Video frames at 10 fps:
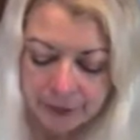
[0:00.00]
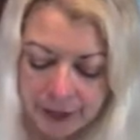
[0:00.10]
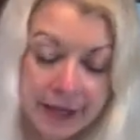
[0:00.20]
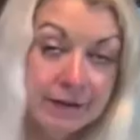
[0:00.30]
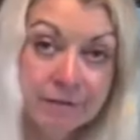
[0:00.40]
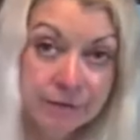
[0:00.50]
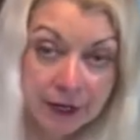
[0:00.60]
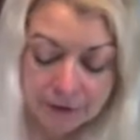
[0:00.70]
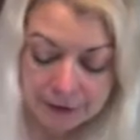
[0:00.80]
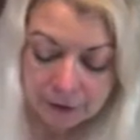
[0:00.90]
I ate
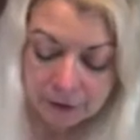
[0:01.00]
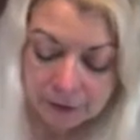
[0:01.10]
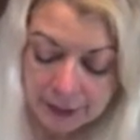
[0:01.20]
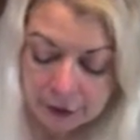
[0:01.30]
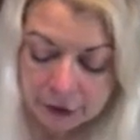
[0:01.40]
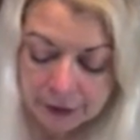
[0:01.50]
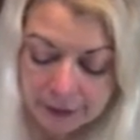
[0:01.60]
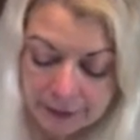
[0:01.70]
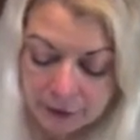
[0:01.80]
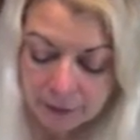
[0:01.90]
very little lunch
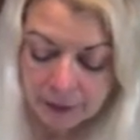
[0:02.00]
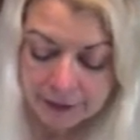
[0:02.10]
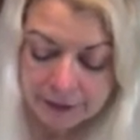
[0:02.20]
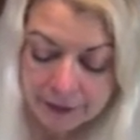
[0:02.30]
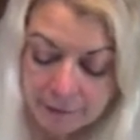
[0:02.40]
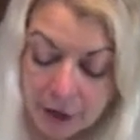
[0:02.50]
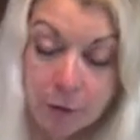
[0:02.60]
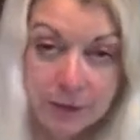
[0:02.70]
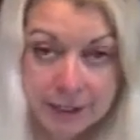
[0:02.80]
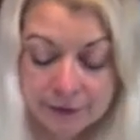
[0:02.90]
today so I could come
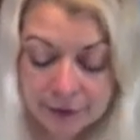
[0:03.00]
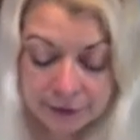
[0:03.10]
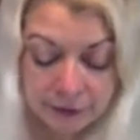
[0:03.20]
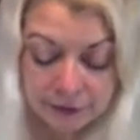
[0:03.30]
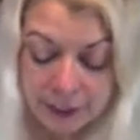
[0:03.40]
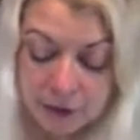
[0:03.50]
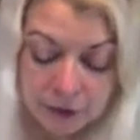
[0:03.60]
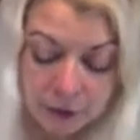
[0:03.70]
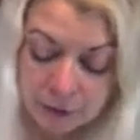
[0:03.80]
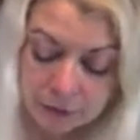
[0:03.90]
home and eat this because I
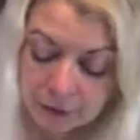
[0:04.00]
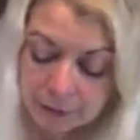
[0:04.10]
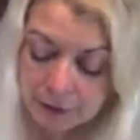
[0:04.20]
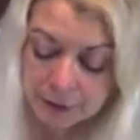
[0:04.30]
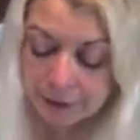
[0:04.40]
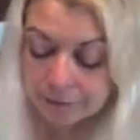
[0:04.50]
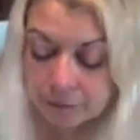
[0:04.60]
knew it was going to be good.